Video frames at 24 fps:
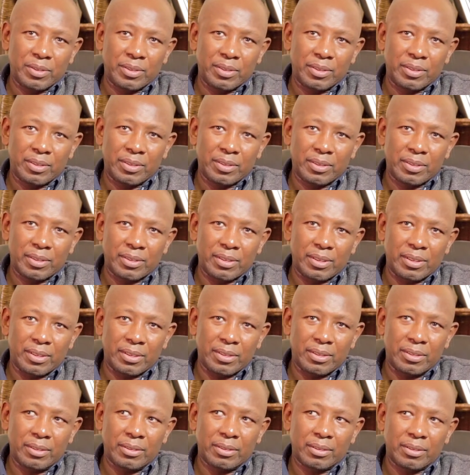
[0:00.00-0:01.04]
So I was like,
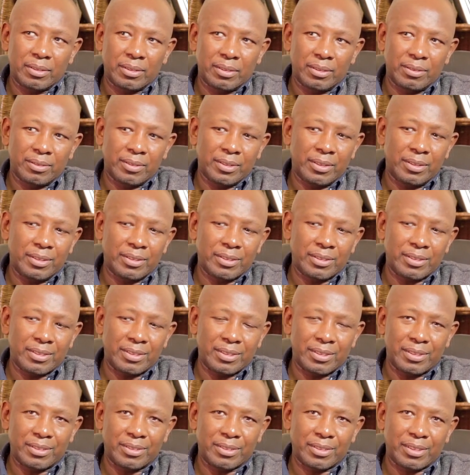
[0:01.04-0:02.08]
oh, very
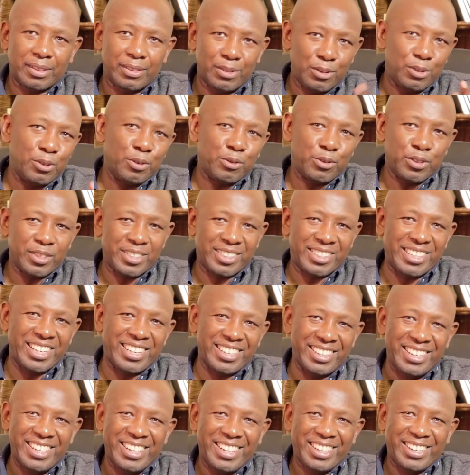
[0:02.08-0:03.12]
interesting. Okay, you go
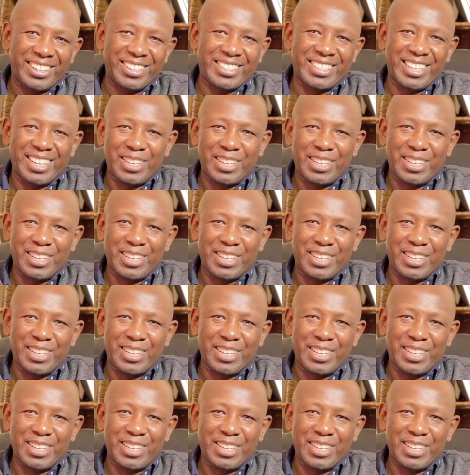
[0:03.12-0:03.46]
first. Because